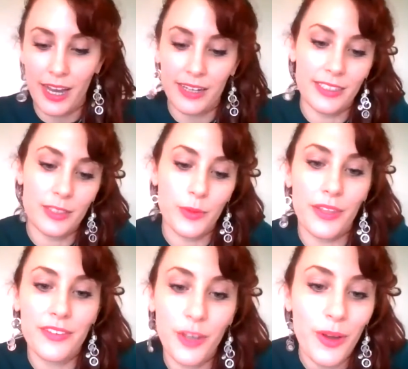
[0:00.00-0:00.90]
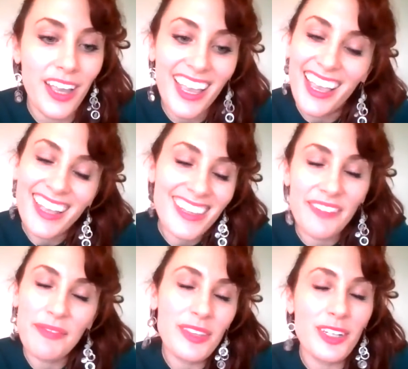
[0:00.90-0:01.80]
access with. So I
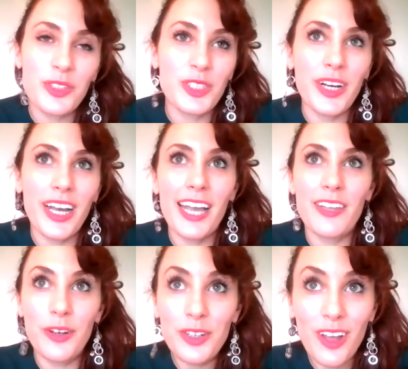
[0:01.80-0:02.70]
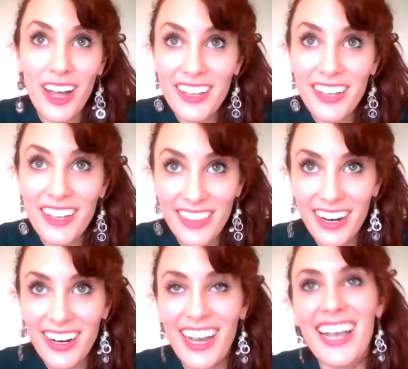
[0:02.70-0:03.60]
mean, long story short, I learned a lot
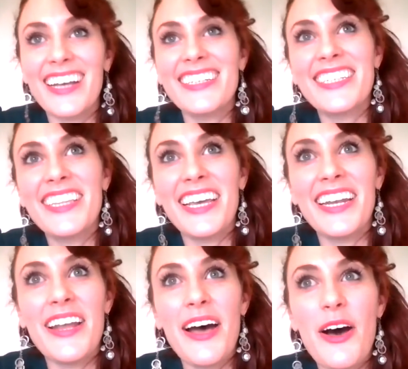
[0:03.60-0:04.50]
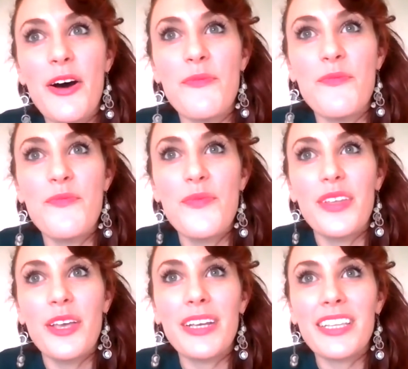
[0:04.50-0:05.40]
there and then um,
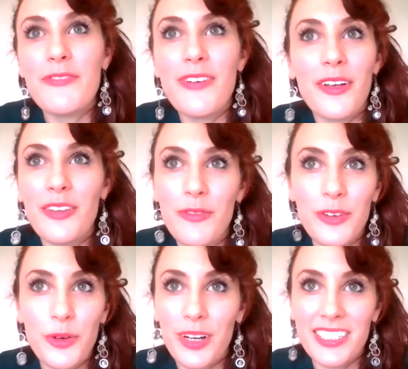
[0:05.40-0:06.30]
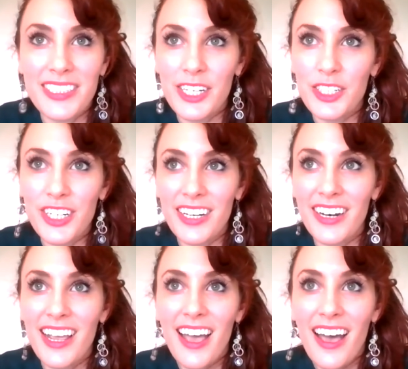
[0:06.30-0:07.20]
immediately fell in love with the organization.
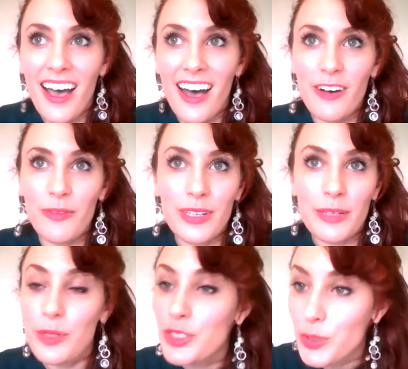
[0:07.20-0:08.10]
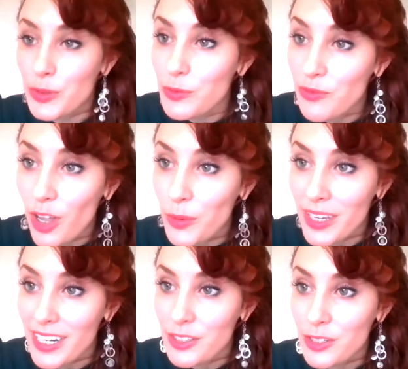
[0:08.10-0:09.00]
Uh, pursued following
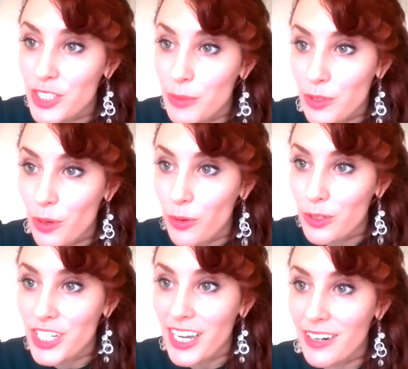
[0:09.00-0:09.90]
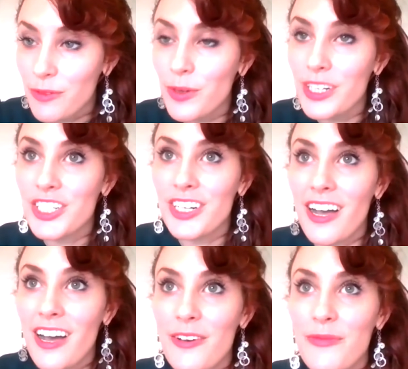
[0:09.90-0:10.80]
an internship with Holochain, which
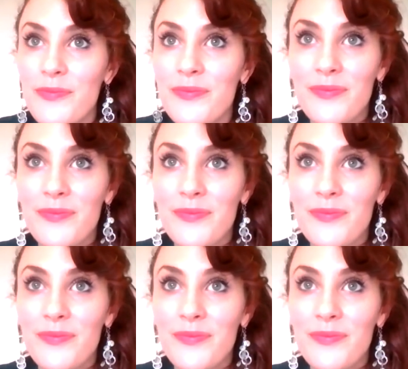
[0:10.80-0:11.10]
um,